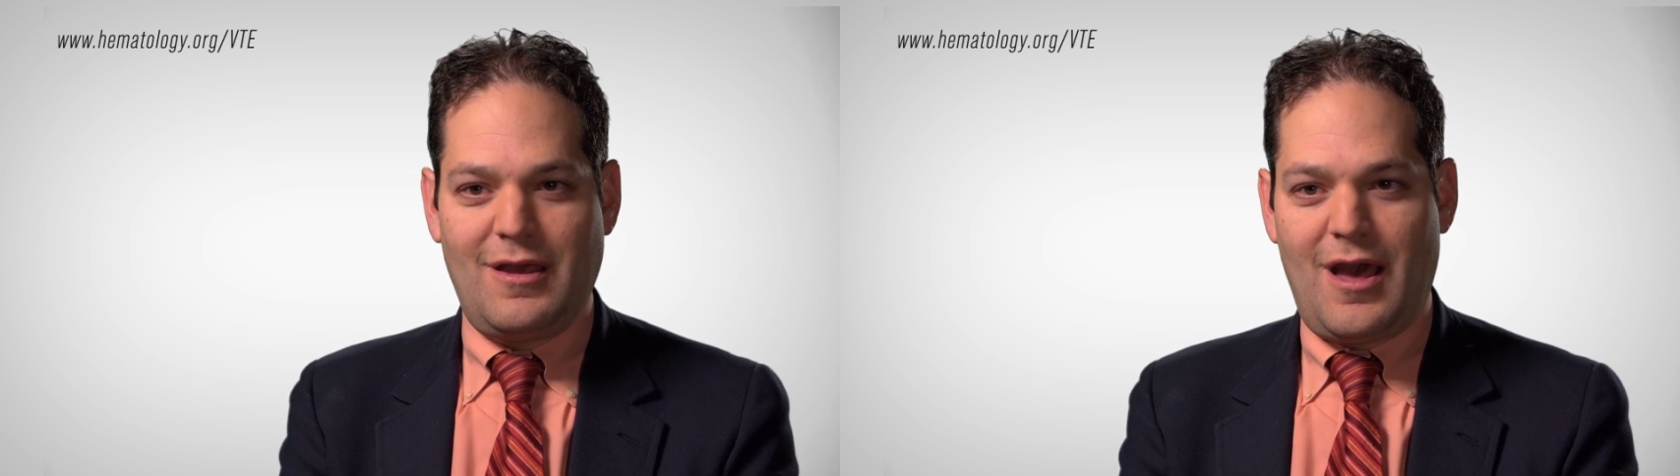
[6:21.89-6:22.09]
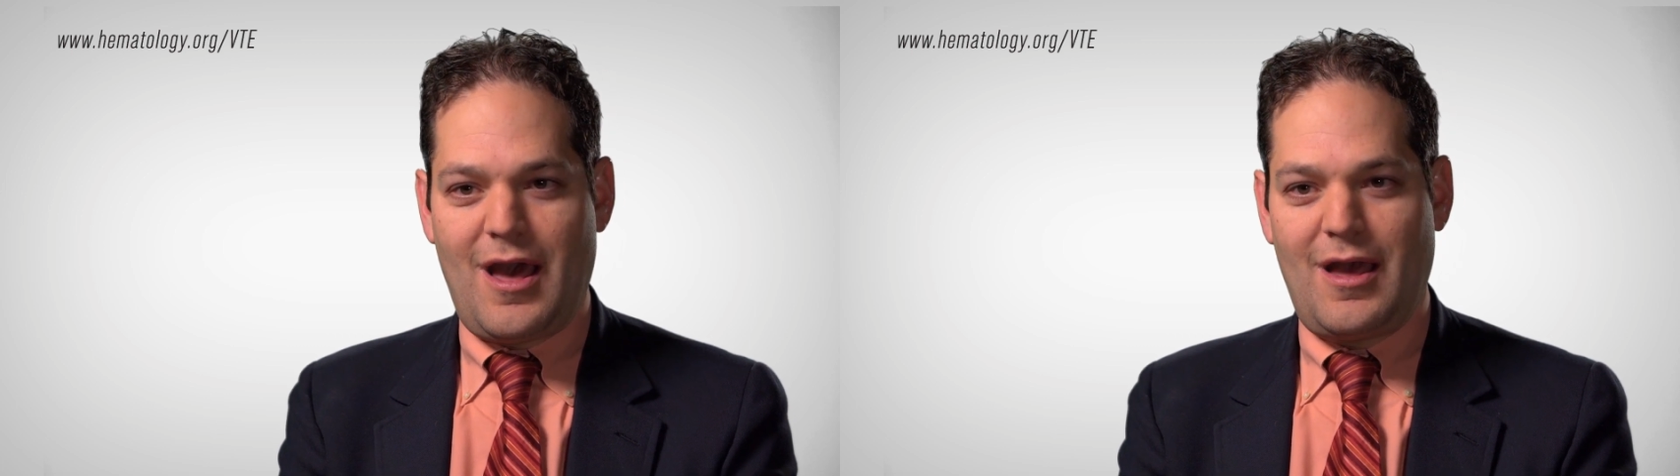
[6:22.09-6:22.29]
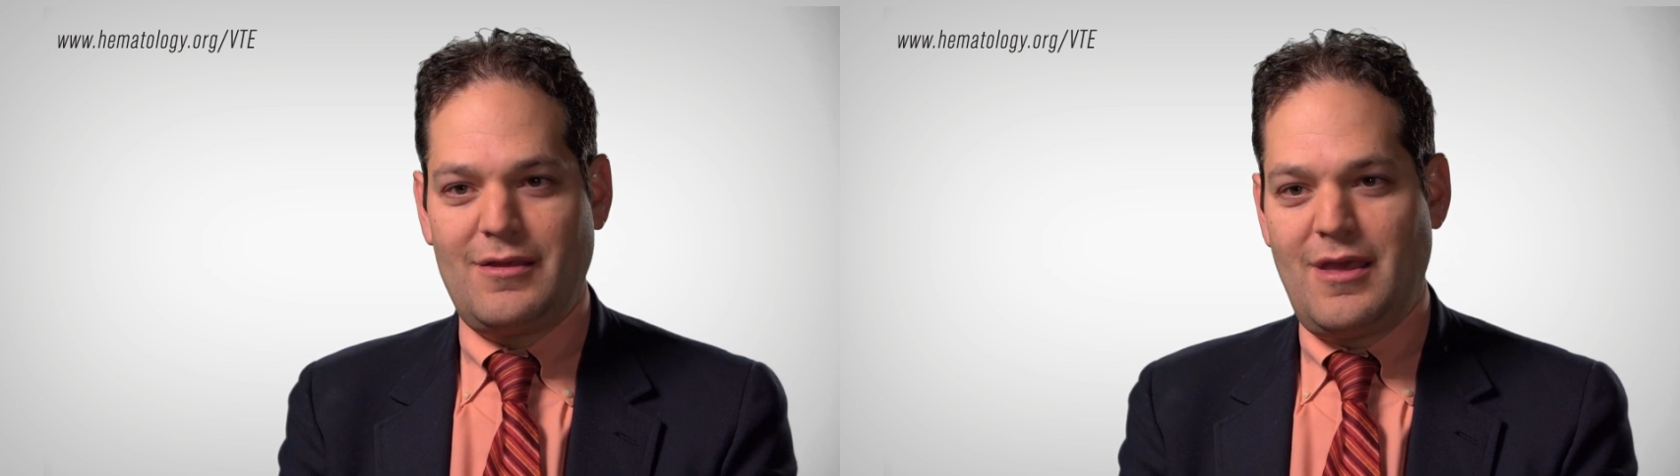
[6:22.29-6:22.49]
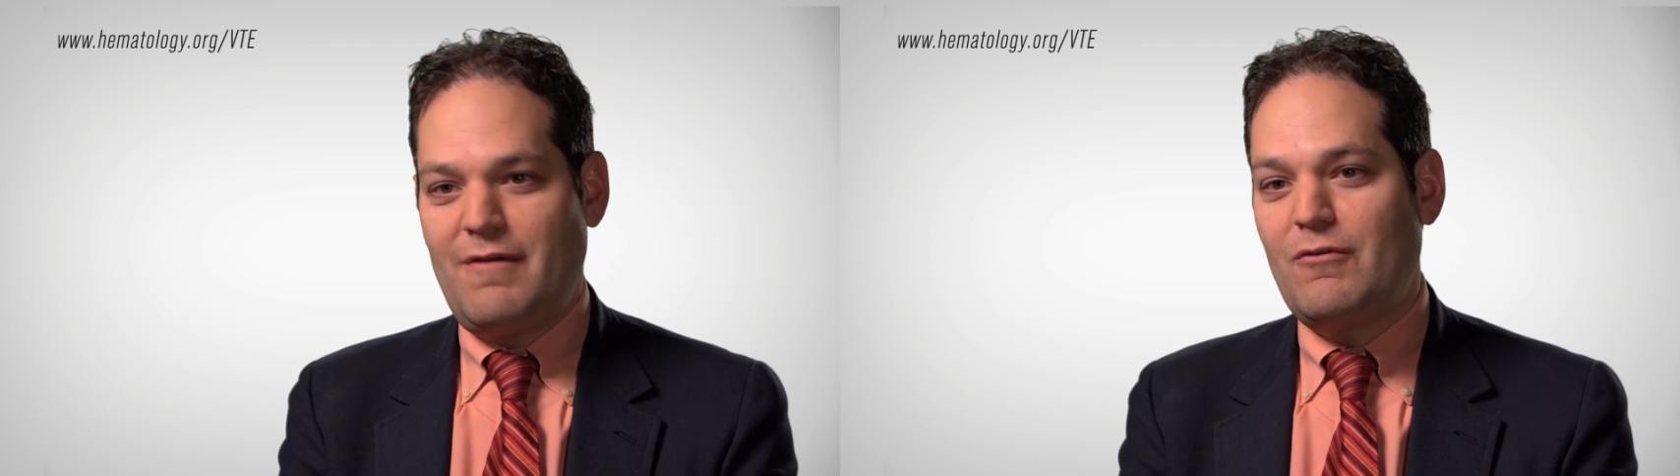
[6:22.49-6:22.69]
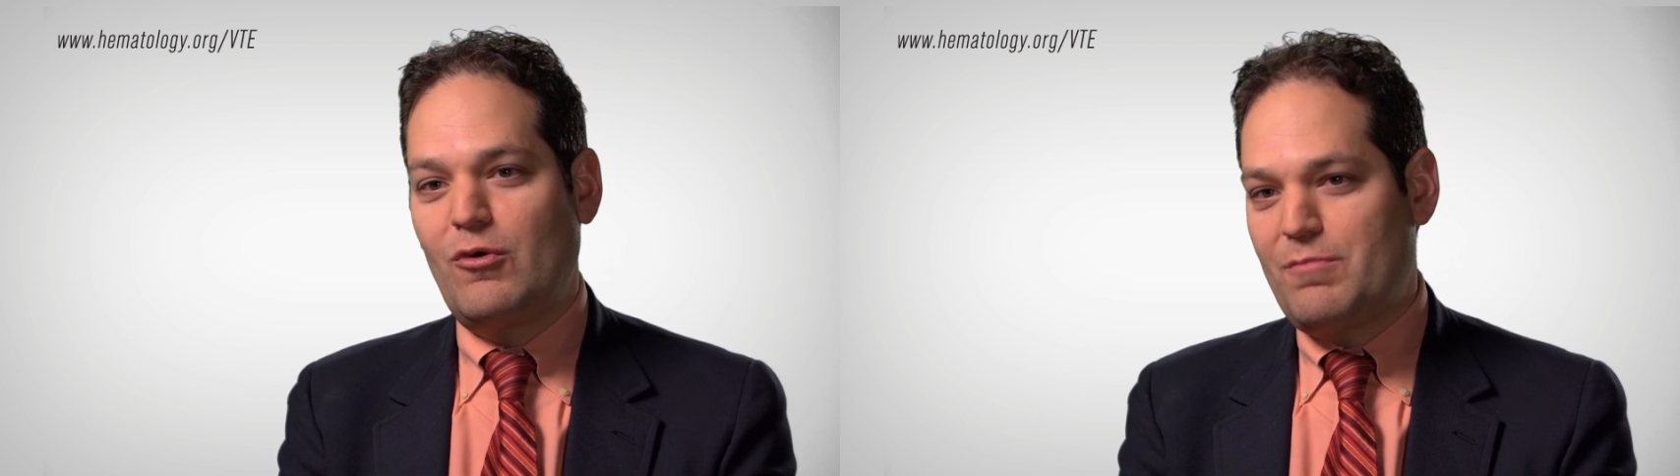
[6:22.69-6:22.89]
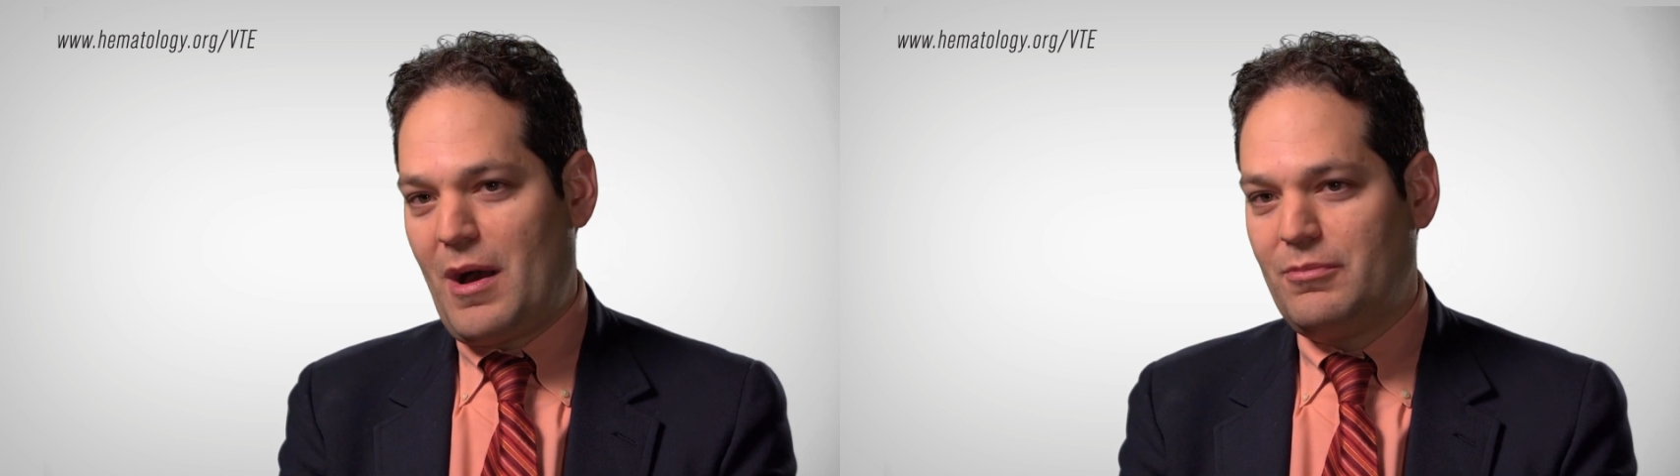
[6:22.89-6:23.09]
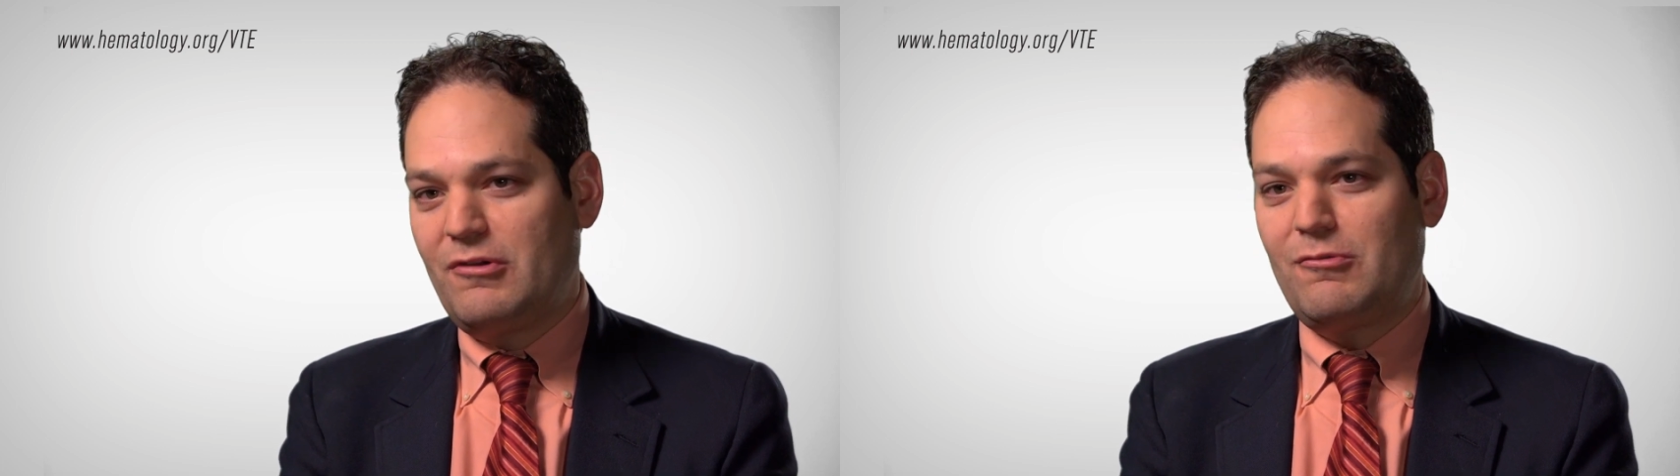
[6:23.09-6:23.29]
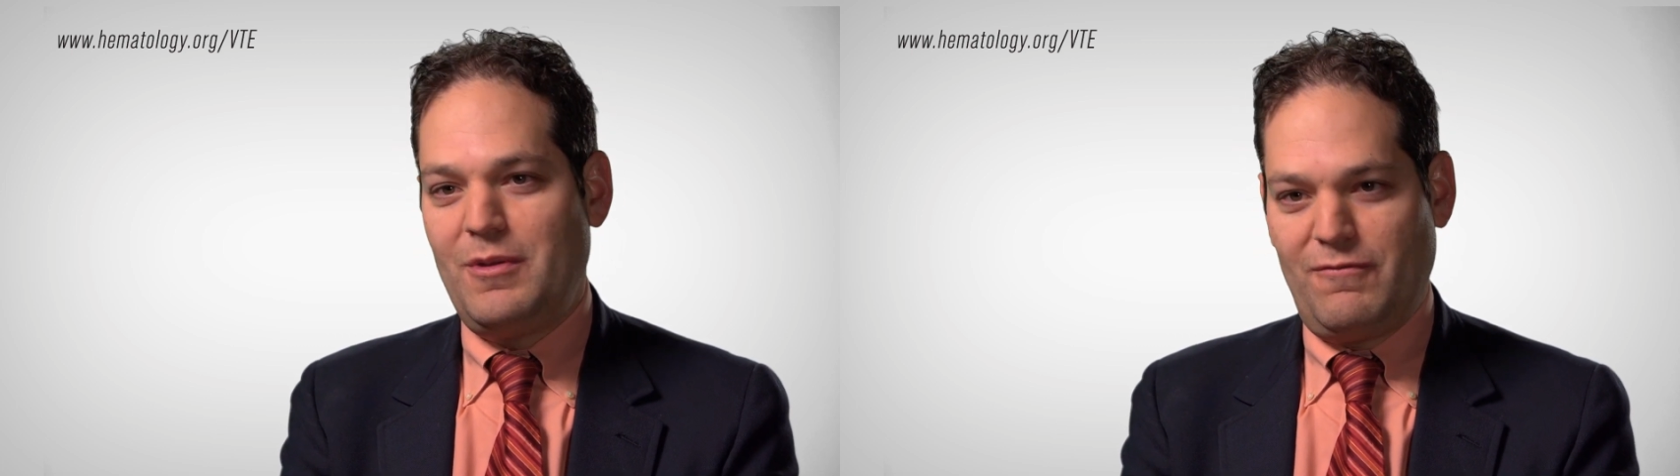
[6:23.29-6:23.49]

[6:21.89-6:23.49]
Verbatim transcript: Uh, if it was published